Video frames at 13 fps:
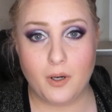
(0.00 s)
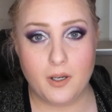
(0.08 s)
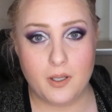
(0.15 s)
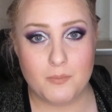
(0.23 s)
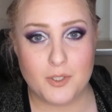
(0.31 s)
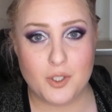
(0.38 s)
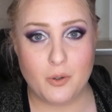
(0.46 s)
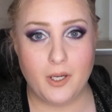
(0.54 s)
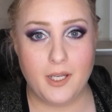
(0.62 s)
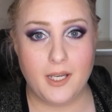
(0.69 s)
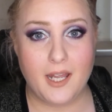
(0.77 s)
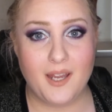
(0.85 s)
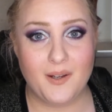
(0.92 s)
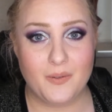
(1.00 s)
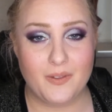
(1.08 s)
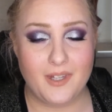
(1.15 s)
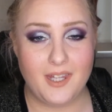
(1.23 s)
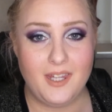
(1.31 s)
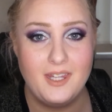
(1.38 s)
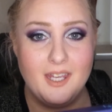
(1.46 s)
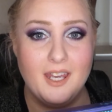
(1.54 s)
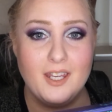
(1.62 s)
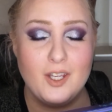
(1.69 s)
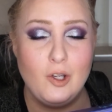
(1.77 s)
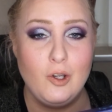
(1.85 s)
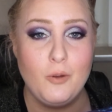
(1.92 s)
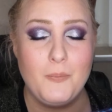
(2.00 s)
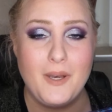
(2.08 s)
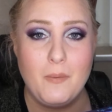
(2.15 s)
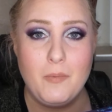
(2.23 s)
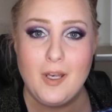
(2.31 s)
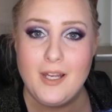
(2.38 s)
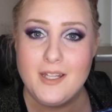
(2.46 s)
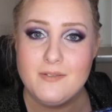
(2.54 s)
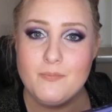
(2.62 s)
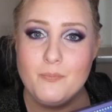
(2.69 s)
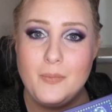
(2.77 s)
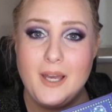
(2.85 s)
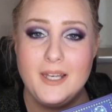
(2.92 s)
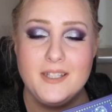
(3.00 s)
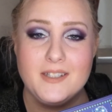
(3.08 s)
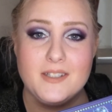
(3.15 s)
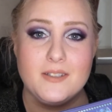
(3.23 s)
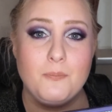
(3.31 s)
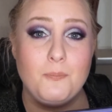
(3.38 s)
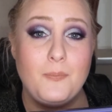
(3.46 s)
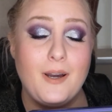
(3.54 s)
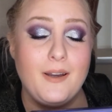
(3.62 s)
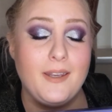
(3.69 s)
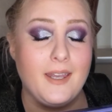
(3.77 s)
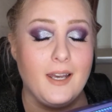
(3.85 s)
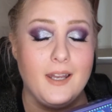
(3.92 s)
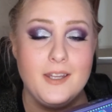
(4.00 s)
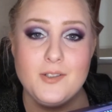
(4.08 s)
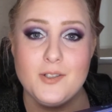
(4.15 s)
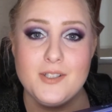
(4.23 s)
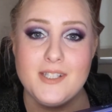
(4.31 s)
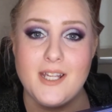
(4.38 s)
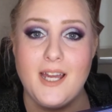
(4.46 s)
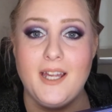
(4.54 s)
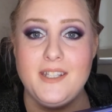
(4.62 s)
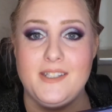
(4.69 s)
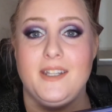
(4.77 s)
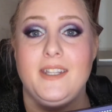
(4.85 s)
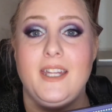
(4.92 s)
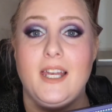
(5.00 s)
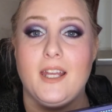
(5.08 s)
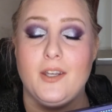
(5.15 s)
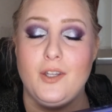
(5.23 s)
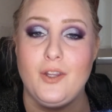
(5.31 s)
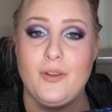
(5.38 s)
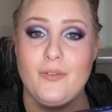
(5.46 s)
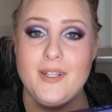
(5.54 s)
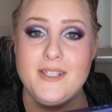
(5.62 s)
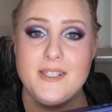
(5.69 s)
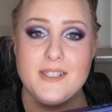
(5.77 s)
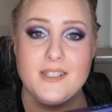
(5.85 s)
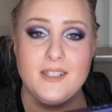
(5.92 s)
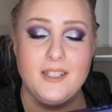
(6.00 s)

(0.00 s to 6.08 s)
I am trying out the Nebula palette by Kaleidos and Angelica Nyquist.